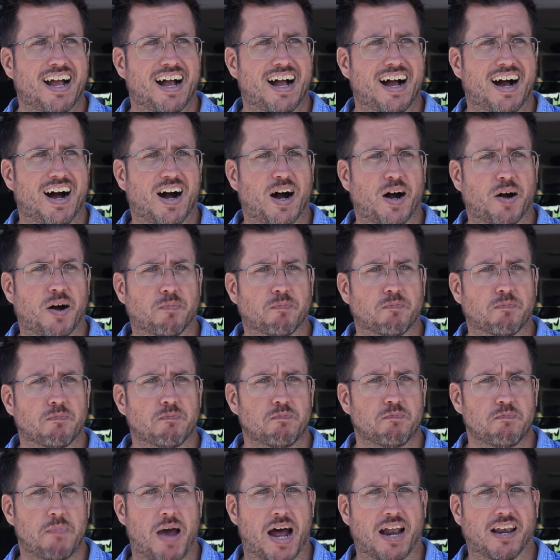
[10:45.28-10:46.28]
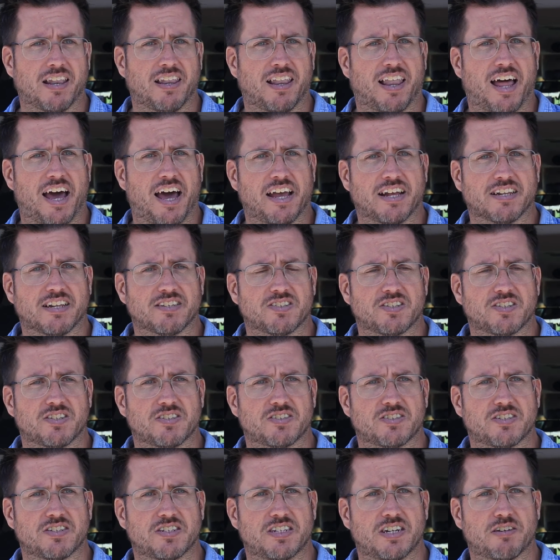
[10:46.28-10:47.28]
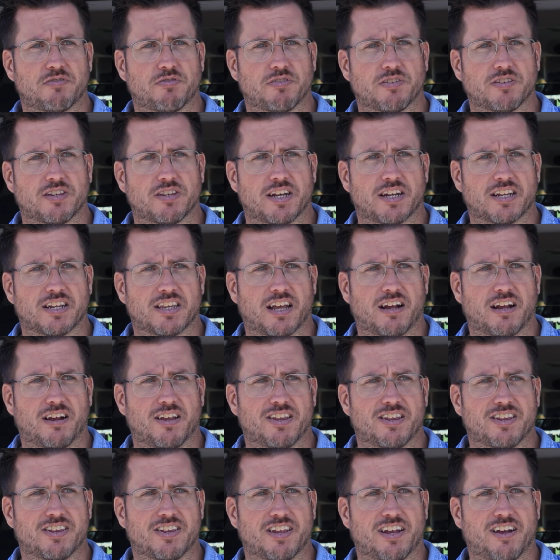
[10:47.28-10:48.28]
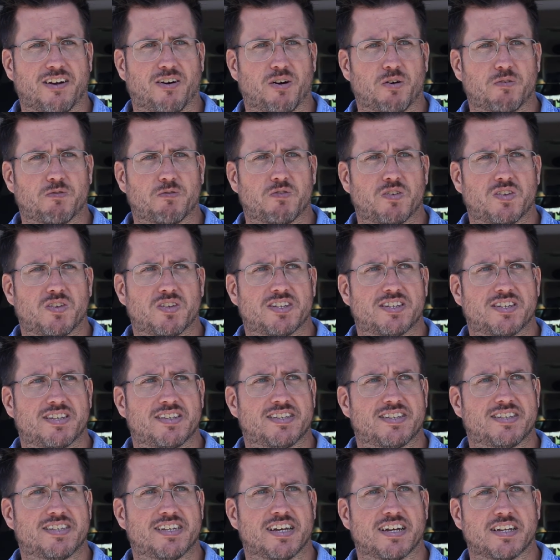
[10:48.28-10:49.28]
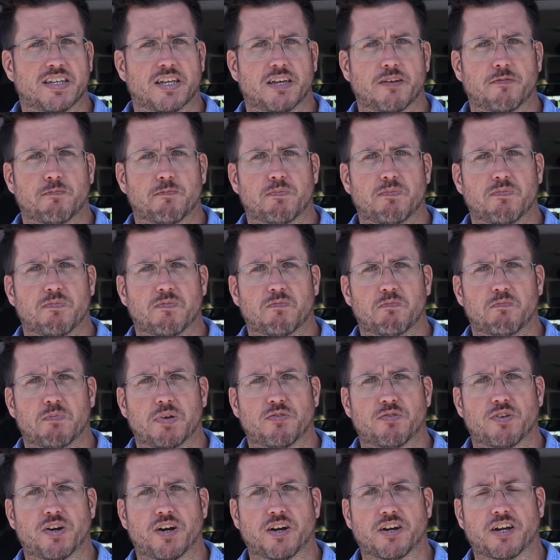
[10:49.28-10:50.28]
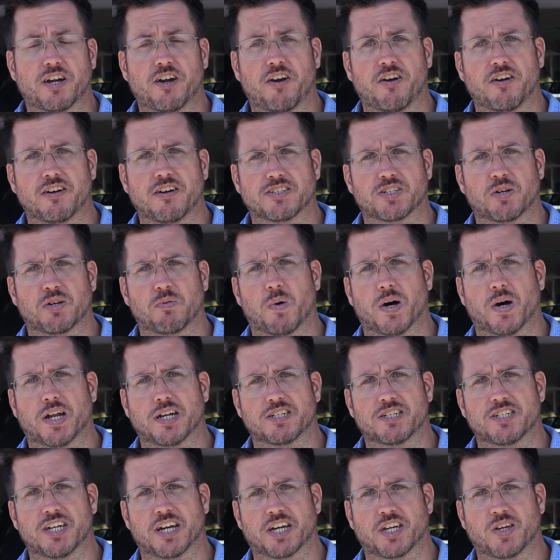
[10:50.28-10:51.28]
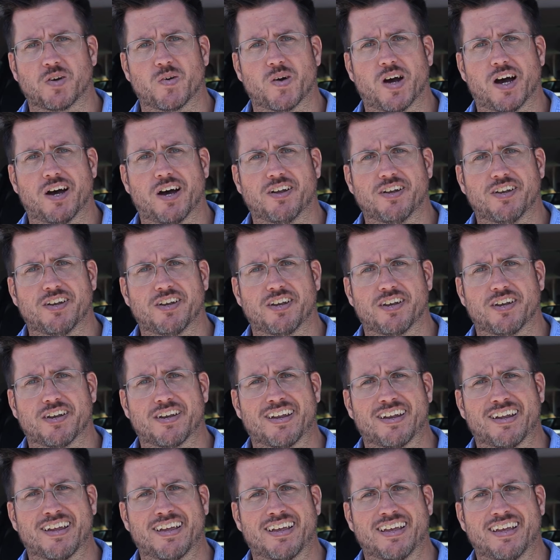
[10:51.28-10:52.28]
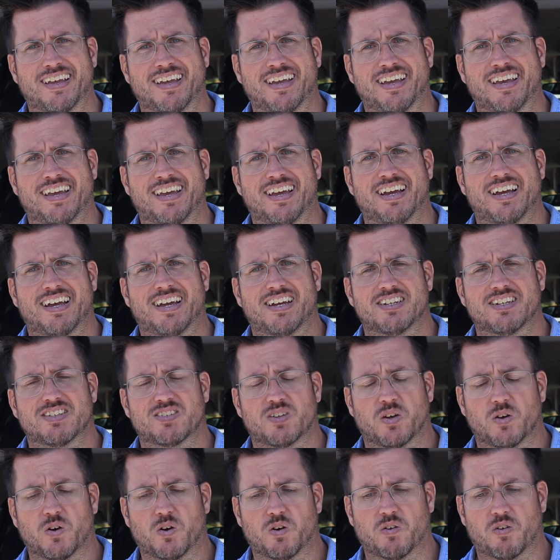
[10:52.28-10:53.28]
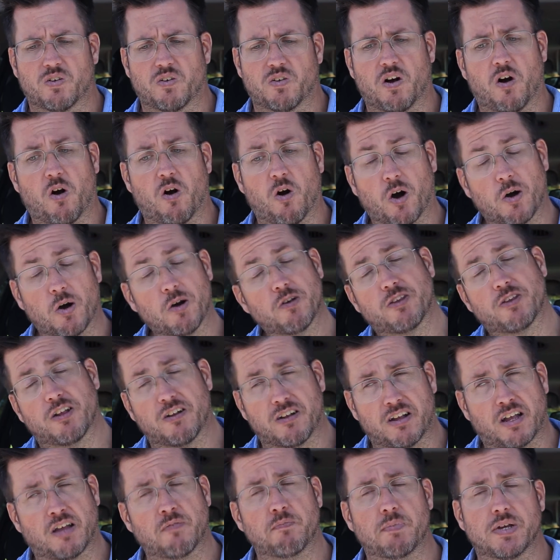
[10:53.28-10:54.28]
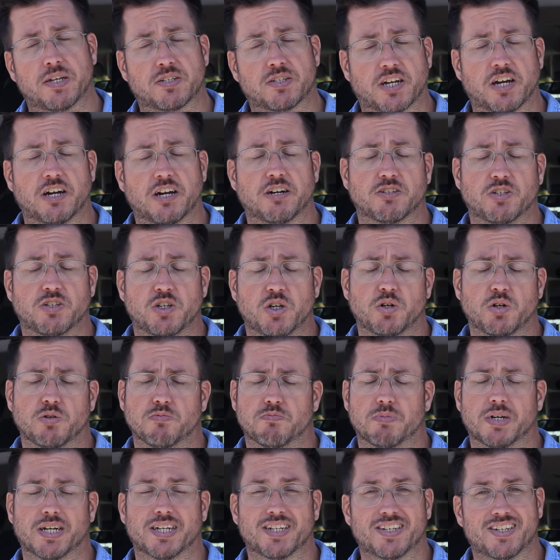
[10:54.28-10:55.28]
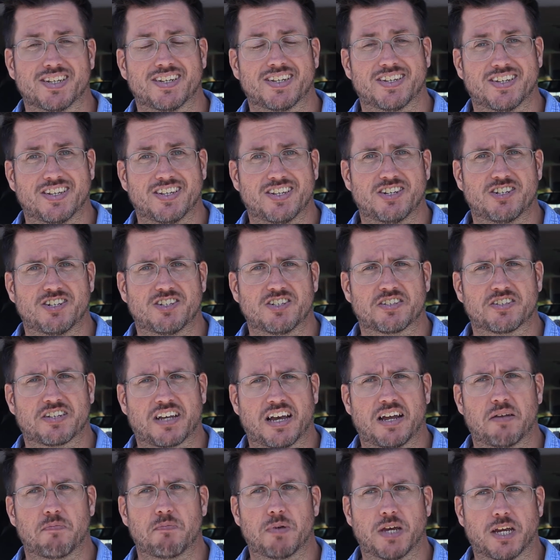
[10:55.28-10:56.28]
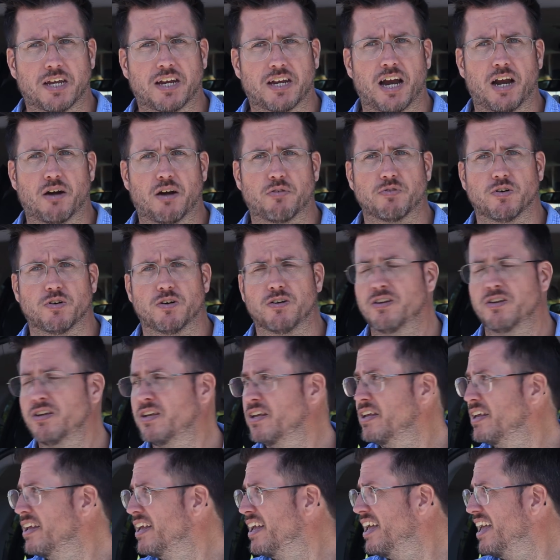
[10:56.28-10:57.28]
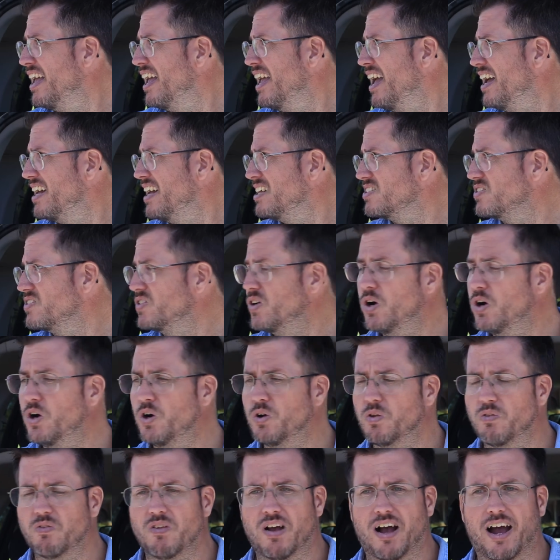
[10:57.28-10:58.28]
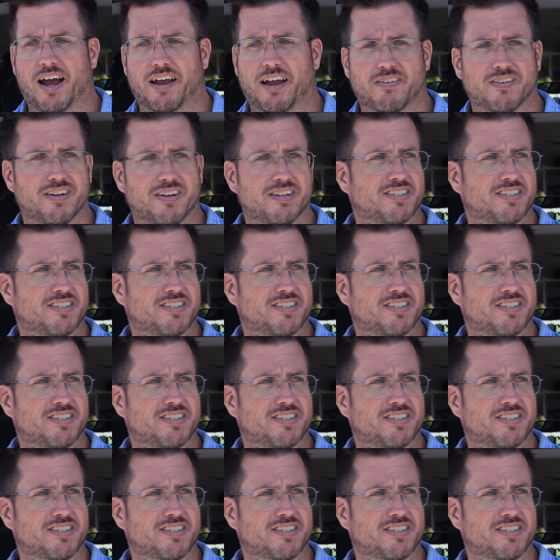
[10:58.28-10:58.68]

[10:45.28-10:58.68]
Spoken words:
mountain lions is a different thing. They all tend to be very curious and want to check you out, and so, or they could be scared too, but you just got to be careful. So I